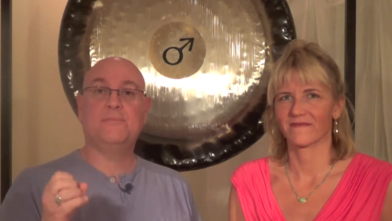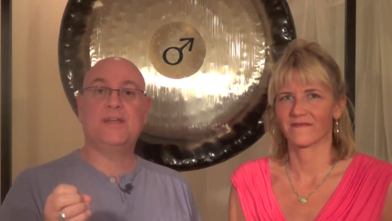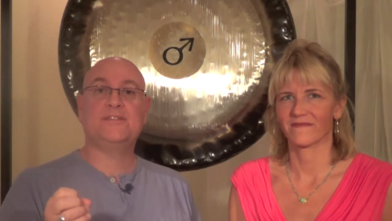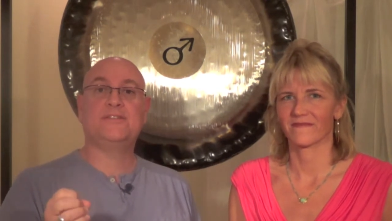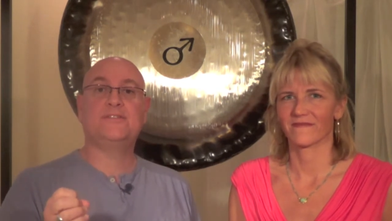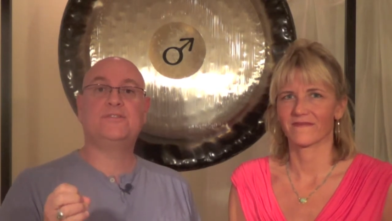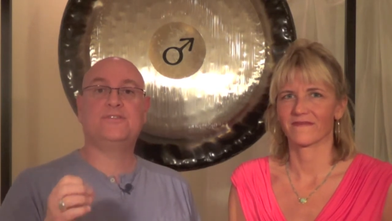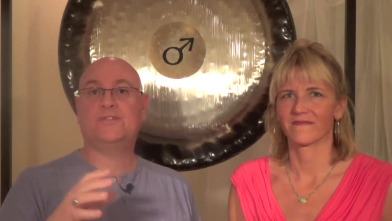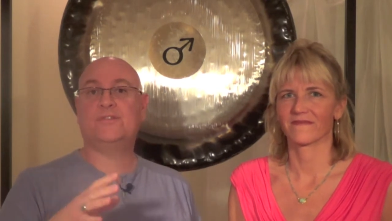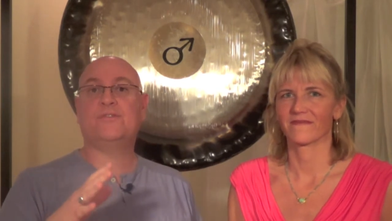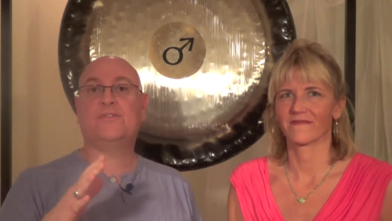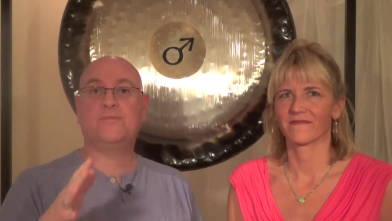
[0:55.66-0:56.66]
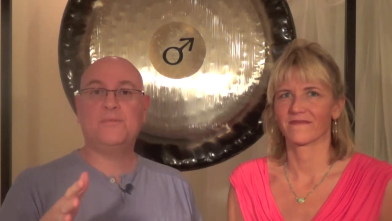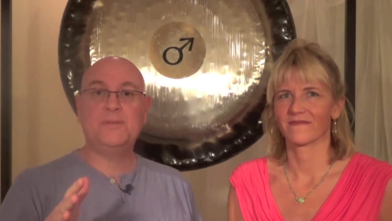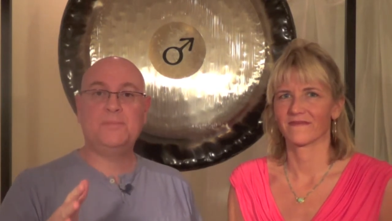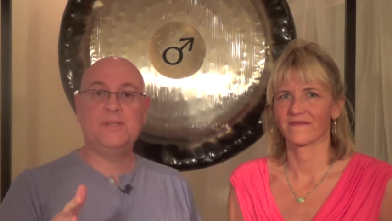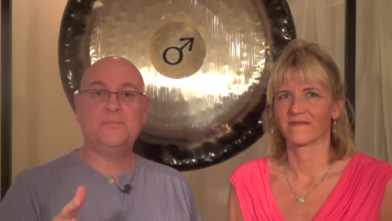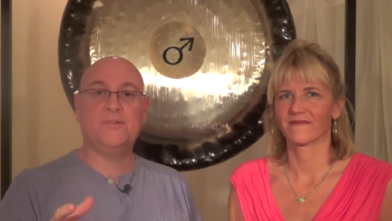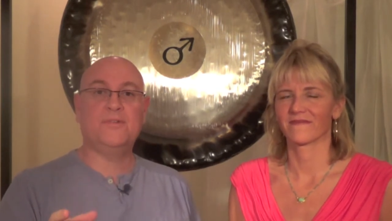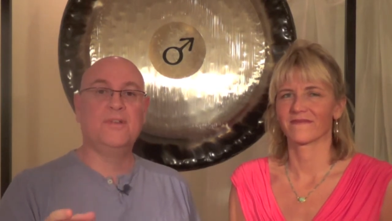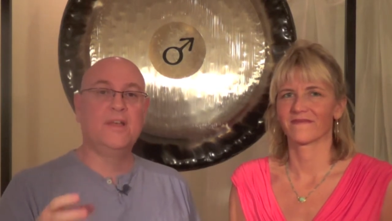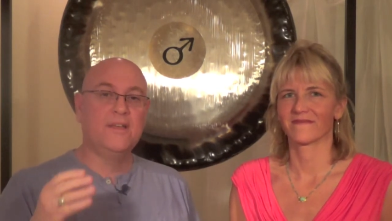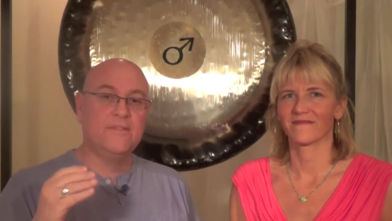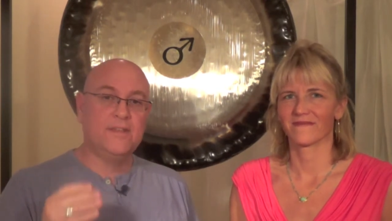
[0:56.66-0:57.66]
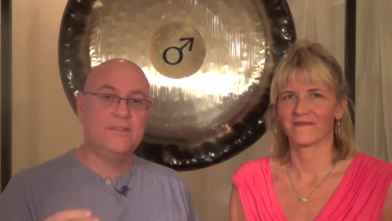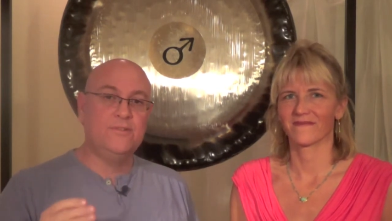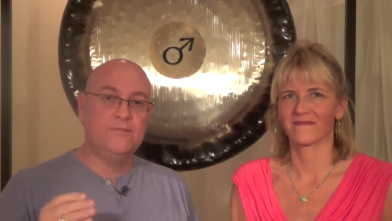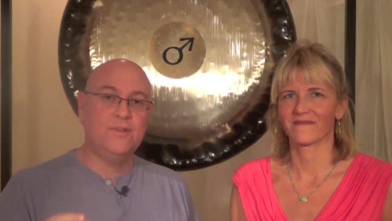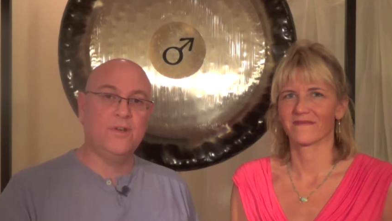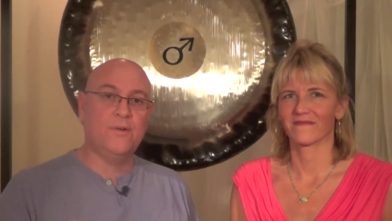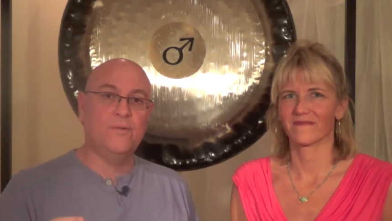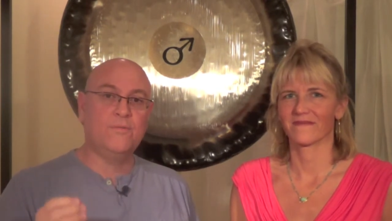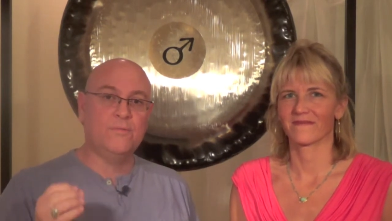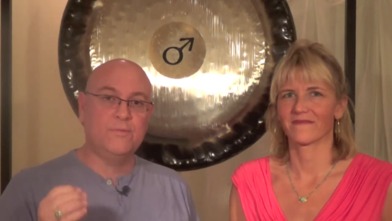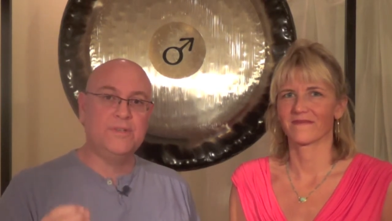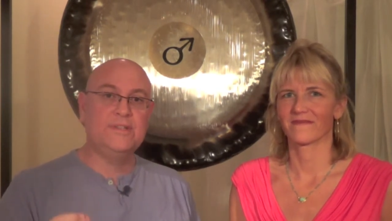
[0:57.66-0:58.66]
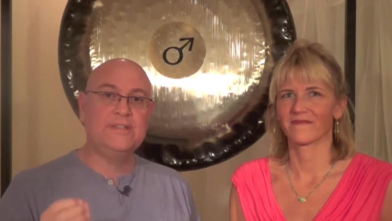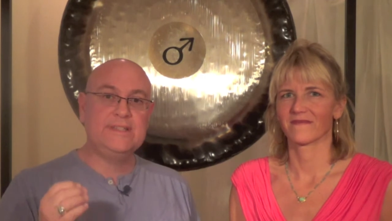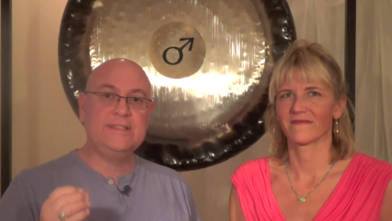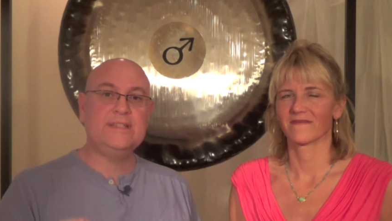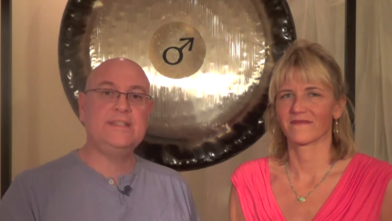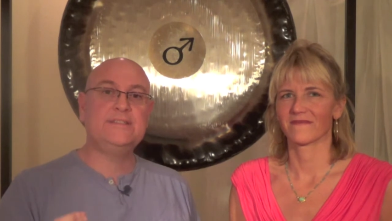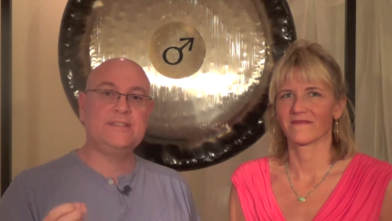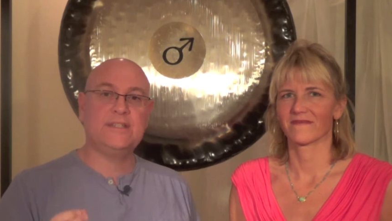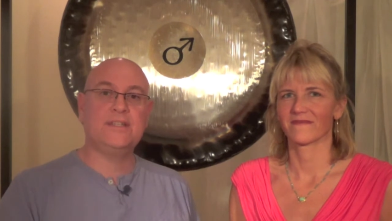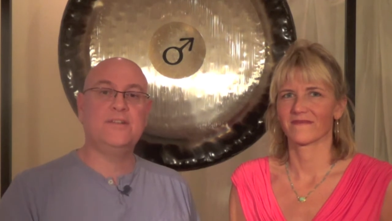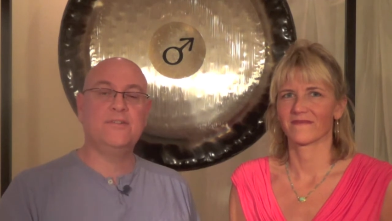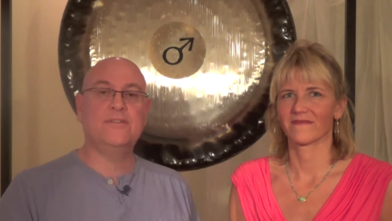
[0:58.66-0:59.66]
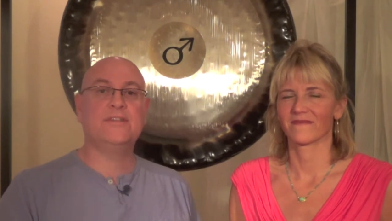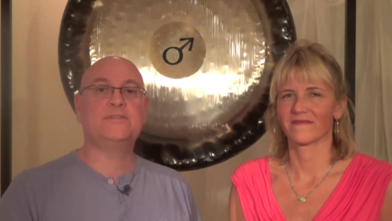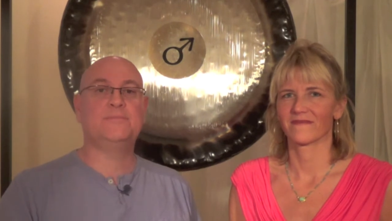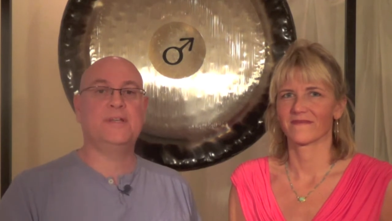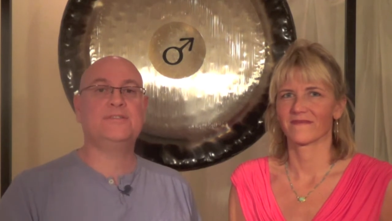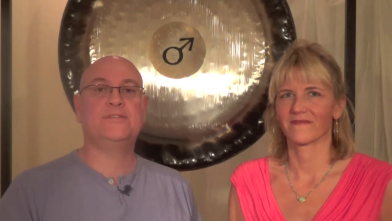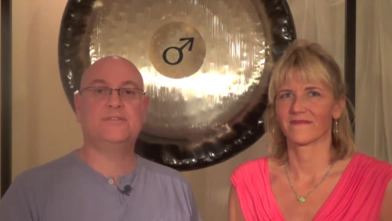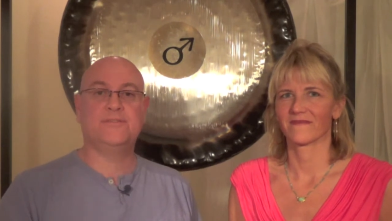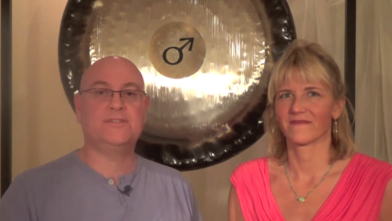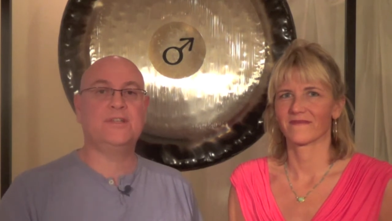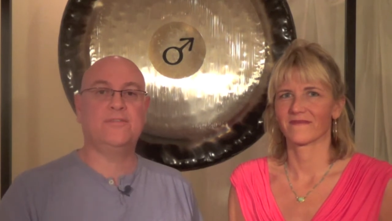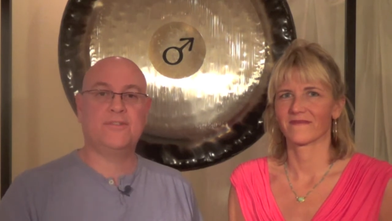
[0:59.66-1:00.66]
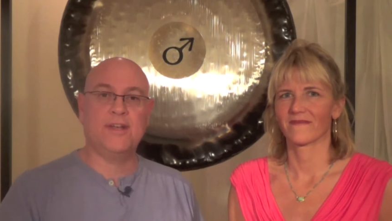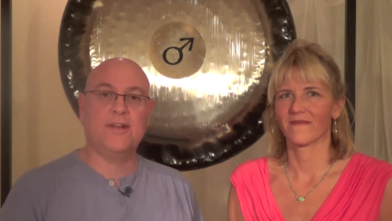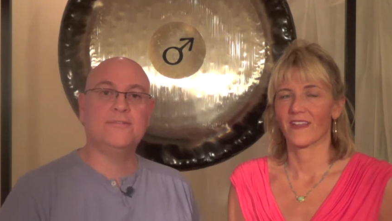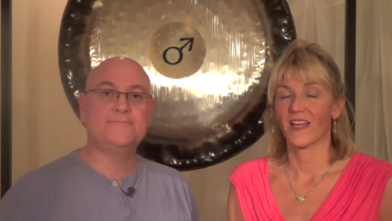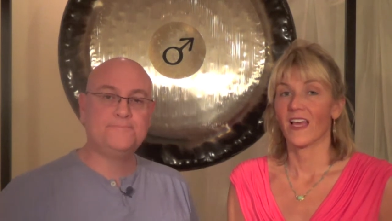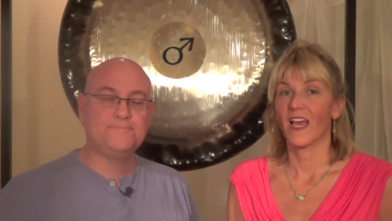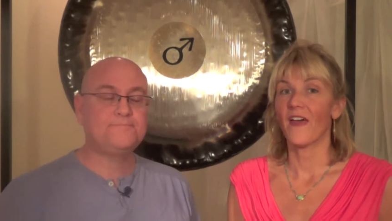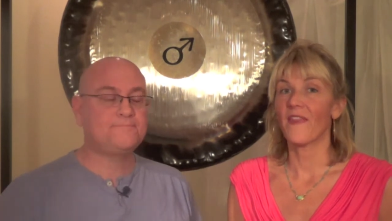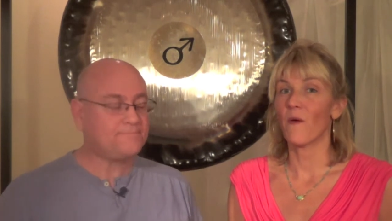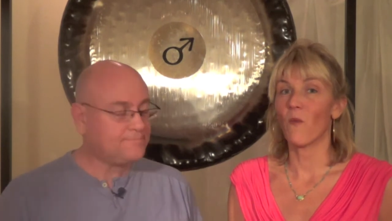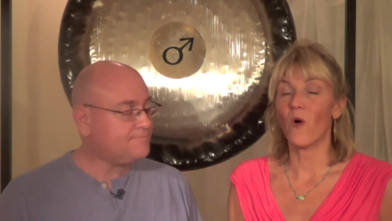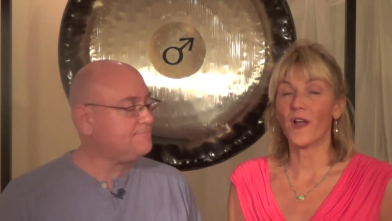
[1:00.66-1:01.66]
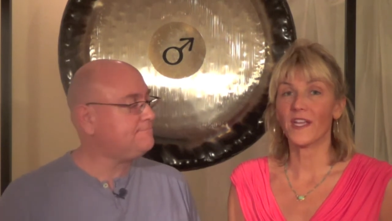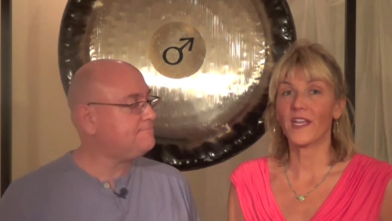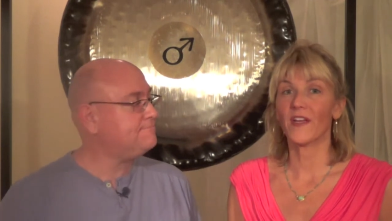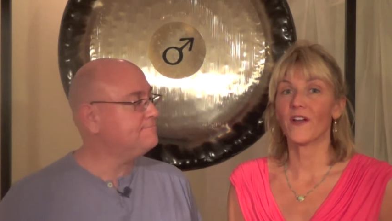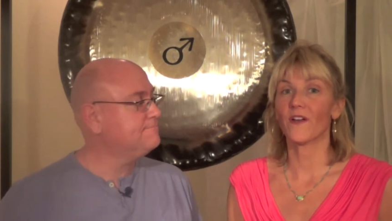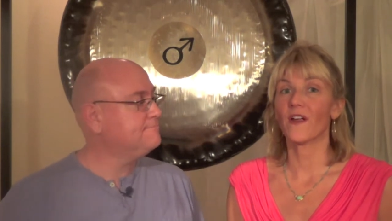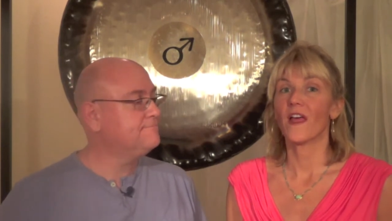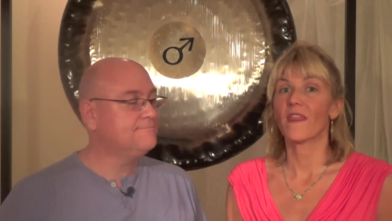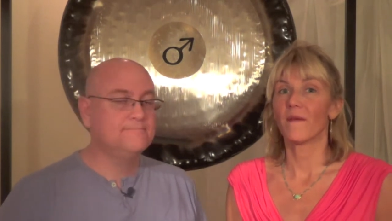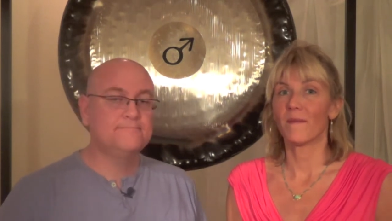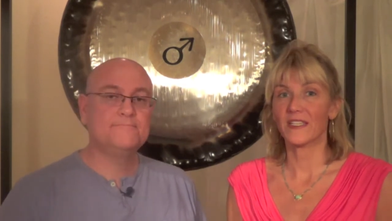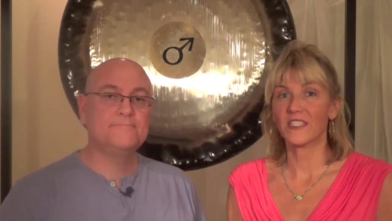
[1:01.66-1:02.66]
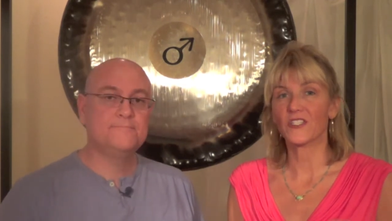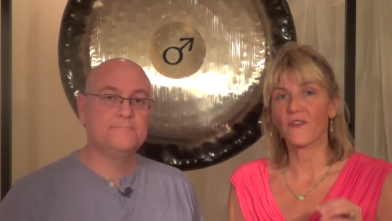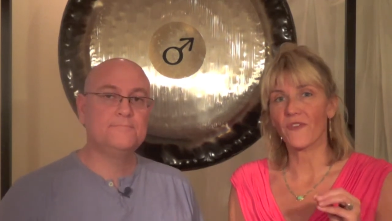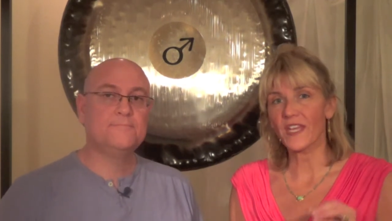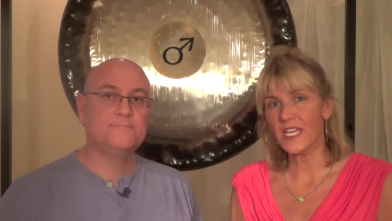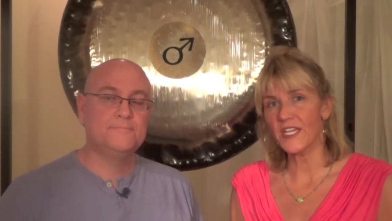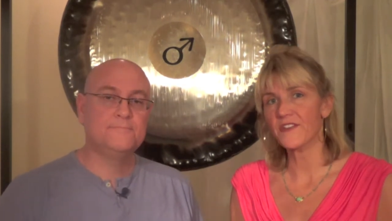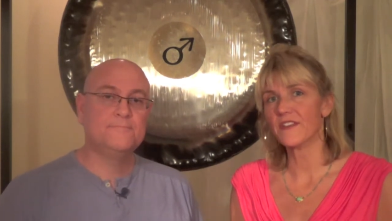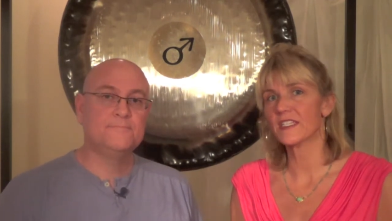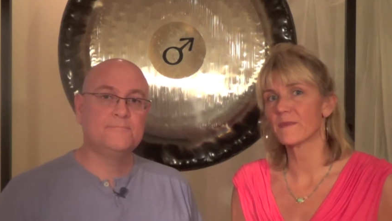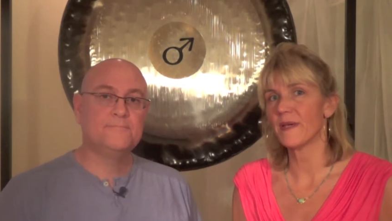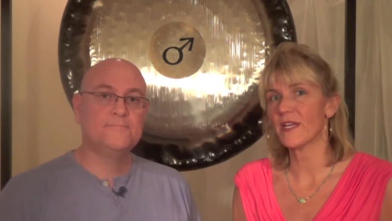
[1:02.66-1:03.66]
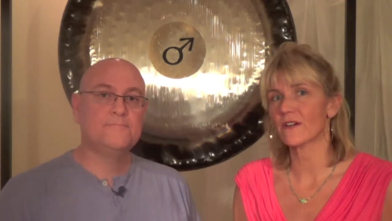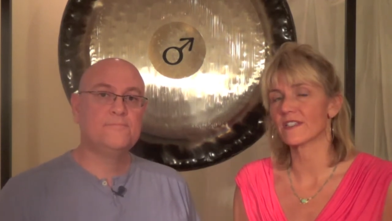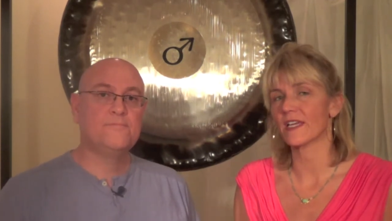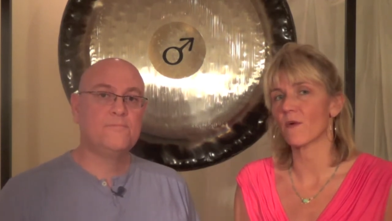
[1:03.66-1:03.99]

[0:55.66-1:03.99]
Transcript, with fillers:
Speaker 1: message to three people that you know really need to hear this message of self care.
Speaker 2: And that want to hear the message of each of the speakers